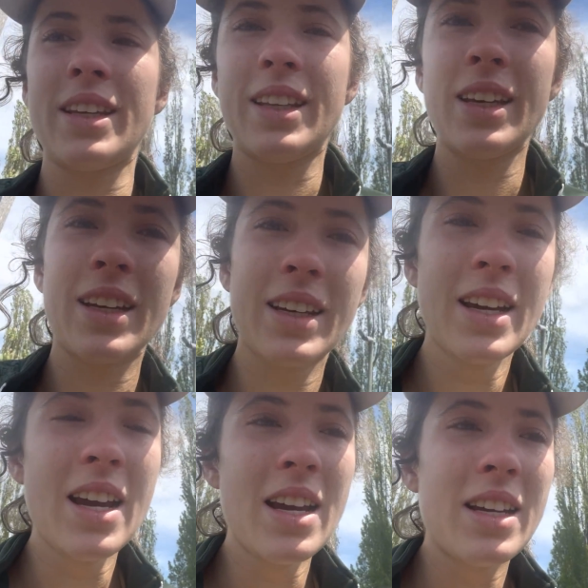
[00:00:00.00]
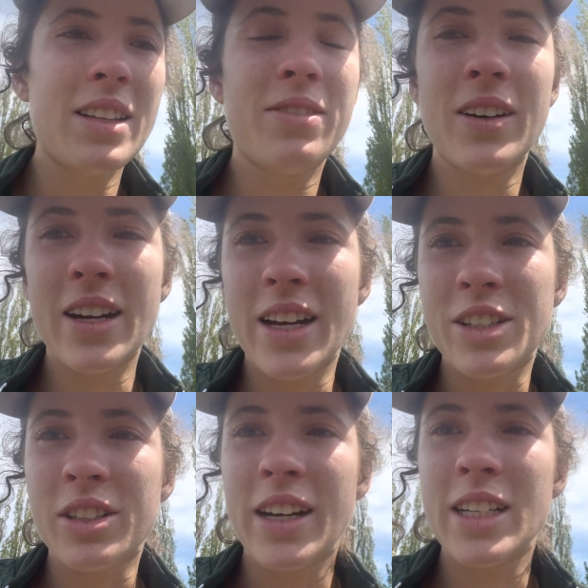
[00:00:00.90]
like the
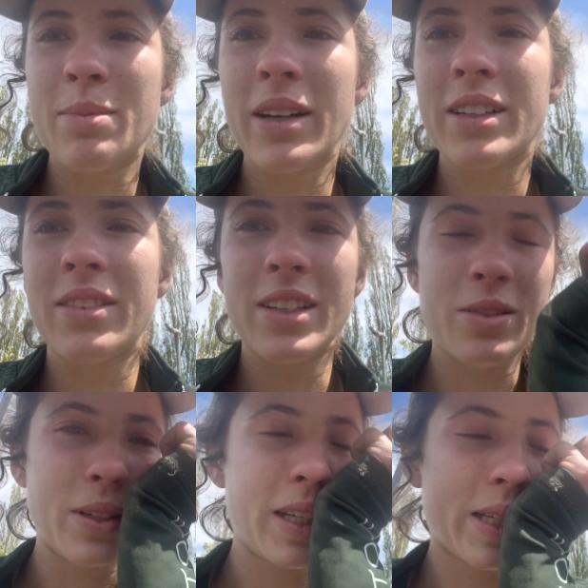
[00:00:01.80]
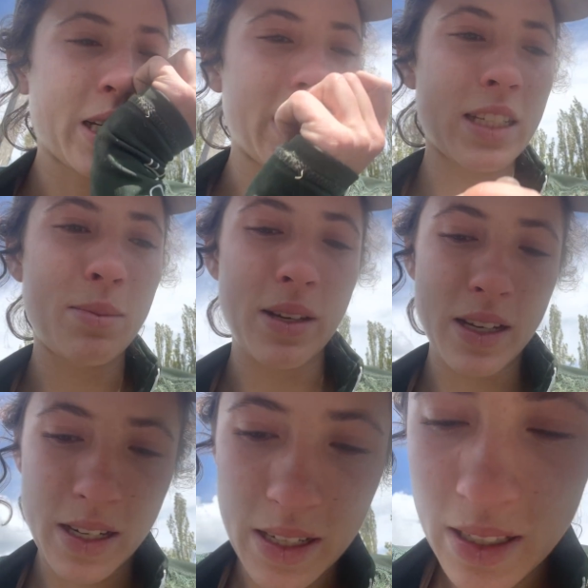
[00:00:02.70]
financial aspect of this really sucks
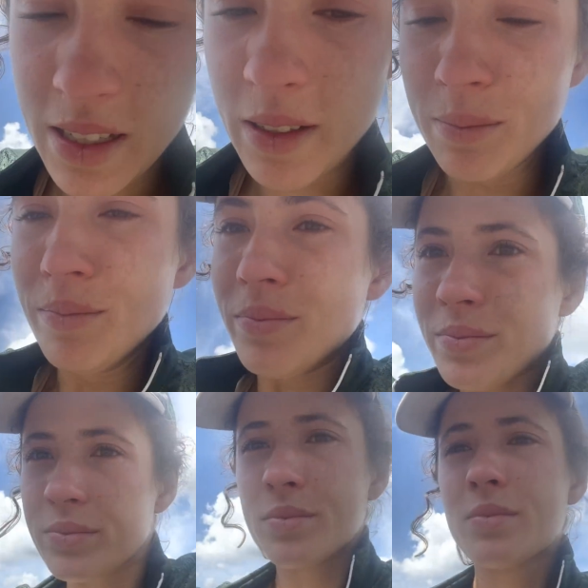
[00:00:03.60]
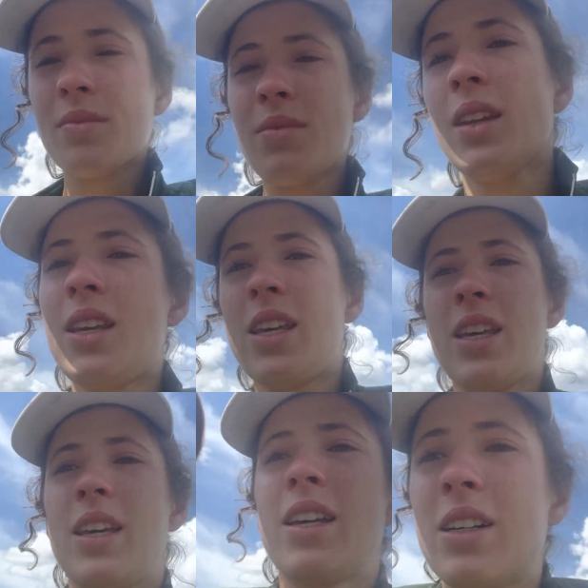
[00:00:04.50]
because he